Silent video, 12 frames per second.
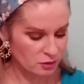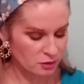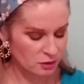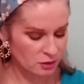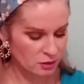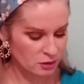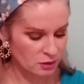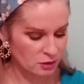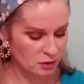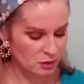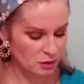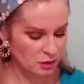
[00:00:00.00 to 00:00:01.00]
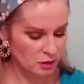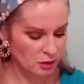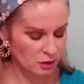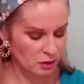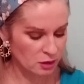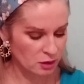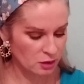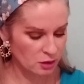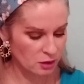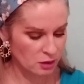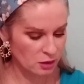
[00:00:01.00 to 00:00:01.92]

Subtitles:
Nobody speaks.